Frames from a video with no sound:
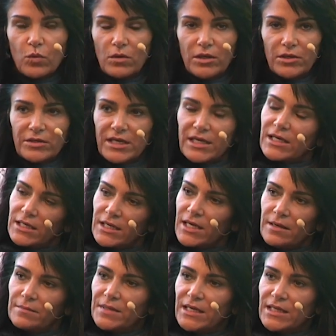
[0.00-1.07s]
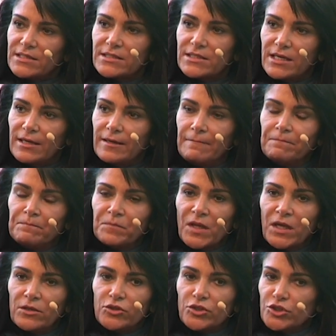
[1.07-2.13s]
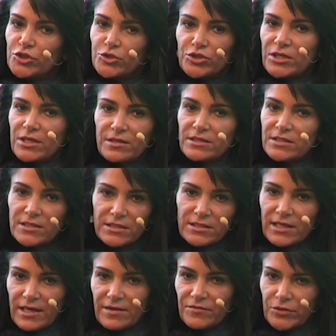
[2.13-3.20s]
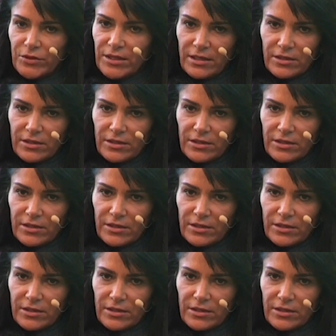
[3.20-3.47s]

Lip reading: looking at him, and I said, "Don't you see this is slavery?